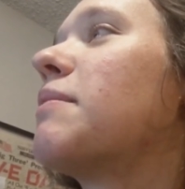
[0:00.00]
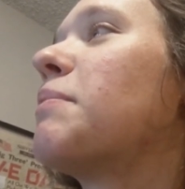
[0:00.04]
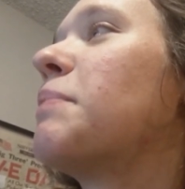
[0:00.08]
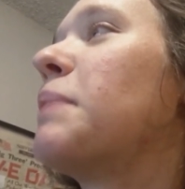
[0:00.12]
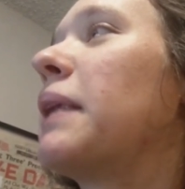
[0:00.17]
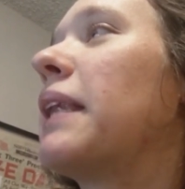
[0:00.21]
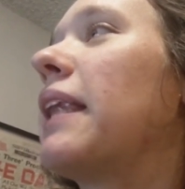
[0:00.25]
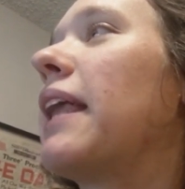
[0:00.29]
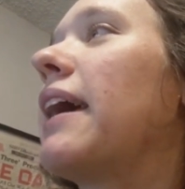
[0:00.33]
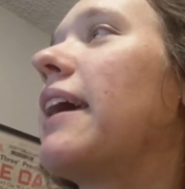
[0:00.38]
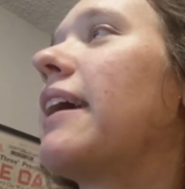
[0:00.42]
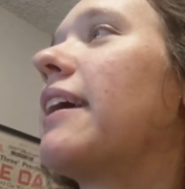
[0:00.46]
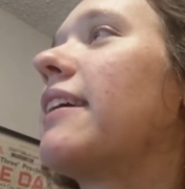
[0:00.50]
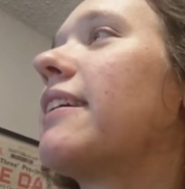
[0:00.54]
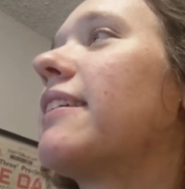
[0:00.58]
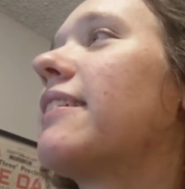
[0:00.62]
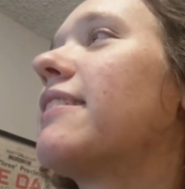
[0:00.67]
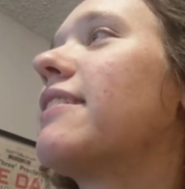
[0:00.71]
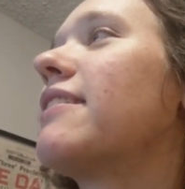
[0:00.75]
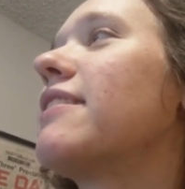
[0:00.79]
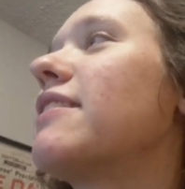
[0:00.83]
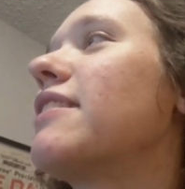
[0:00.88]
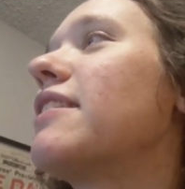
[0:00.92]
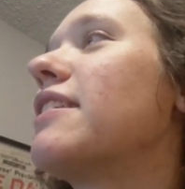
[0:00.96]
But like
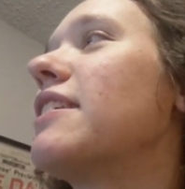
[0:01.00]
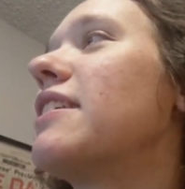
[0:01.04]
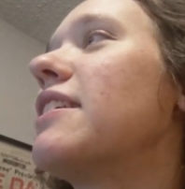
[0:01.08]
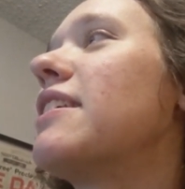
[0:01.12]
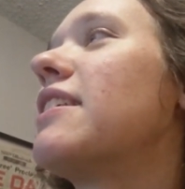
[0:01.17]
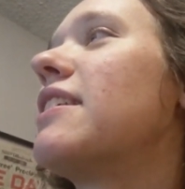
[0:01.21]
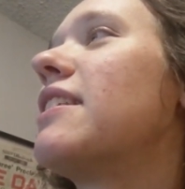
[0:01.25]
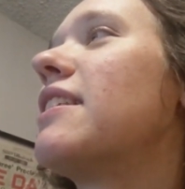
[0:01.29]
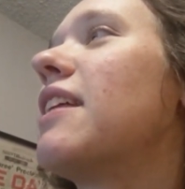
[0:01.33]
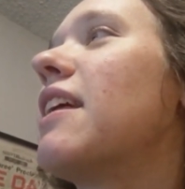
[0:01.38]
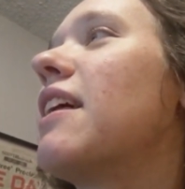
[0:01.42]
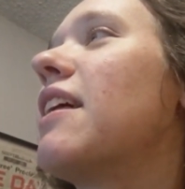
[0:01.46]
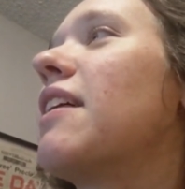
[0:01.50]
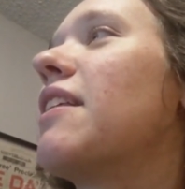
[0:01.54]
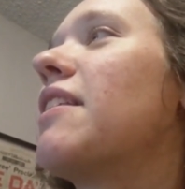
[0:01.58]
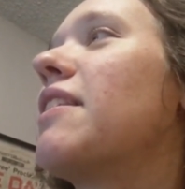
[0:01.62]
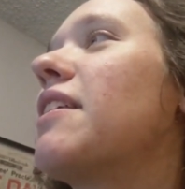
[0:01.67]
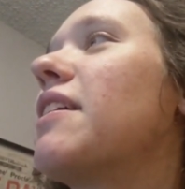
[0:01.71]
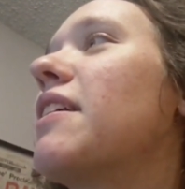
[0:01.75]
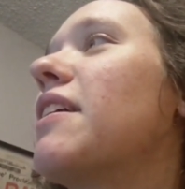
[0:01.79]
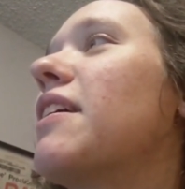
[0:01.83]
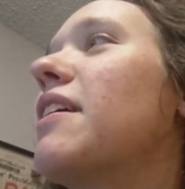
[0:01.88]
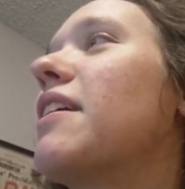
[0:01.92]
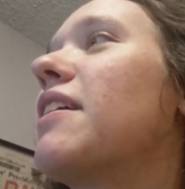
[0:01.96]
this,
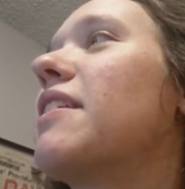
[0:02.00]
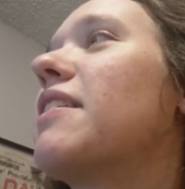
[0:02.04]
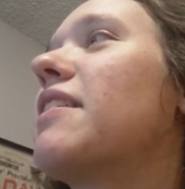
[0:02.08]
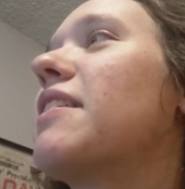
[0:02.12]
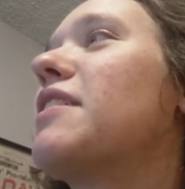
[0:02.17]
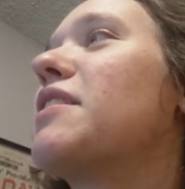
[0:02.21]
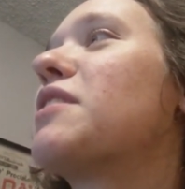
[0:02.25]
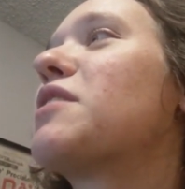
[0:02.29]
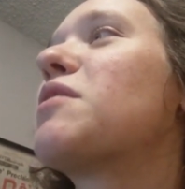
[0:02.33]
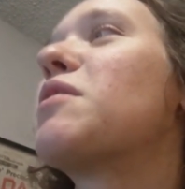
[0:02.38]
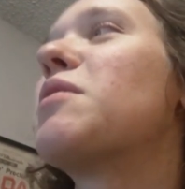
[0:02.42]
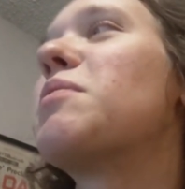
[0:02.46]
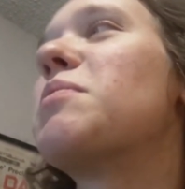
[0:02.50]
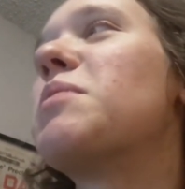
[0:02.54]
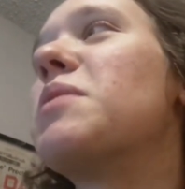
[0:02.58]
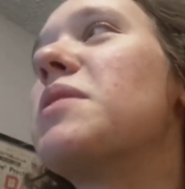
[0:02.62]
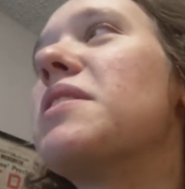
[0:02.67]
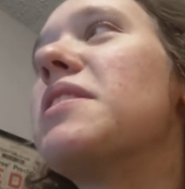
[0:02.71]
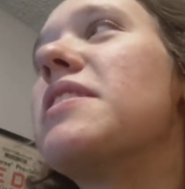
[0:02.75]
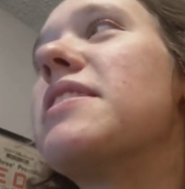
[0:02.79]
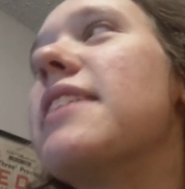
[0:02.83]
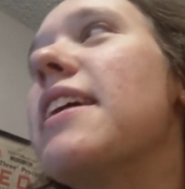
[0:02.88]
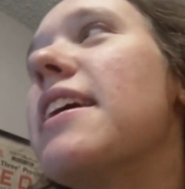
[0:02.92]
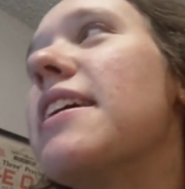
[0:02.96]
the
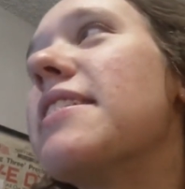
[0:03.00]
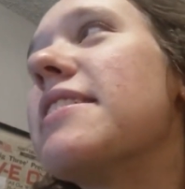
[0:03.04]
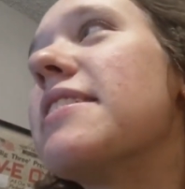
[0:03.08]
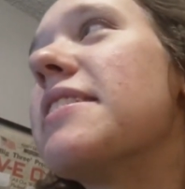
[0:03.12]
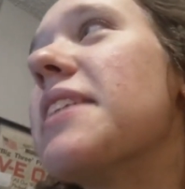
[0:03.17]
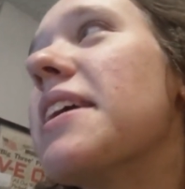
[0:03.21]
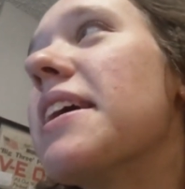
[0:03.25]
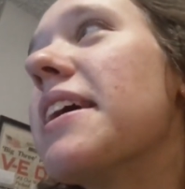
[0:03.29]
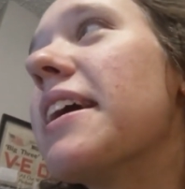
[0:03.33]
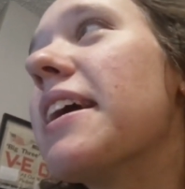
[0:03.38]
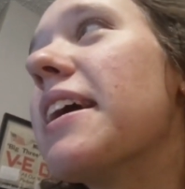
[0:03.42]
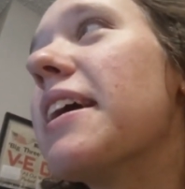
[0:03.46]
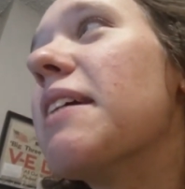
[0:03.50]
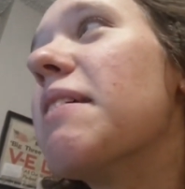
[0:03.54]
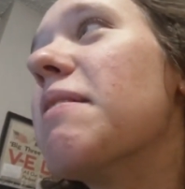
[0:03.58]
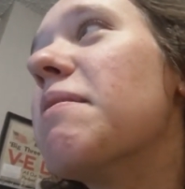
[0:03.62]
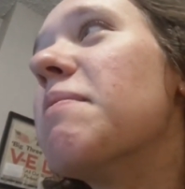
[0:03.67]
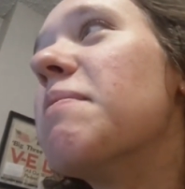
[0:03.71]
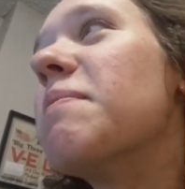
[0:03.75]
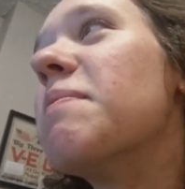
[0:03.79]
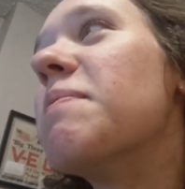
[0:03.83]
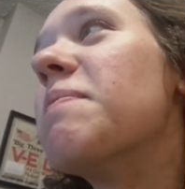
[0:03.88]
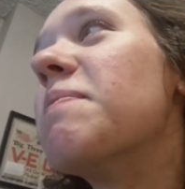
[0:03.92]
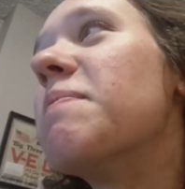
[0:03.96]
description sounds like
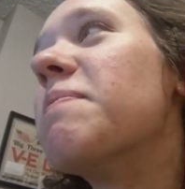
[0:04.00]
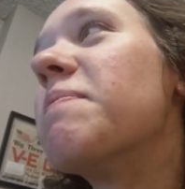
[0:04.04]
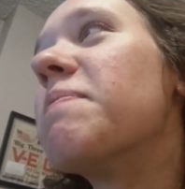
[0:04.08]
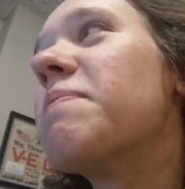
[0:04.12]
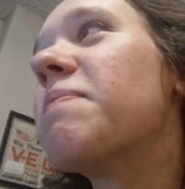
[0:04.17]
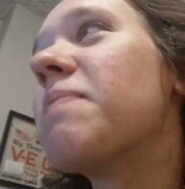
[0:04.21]
him.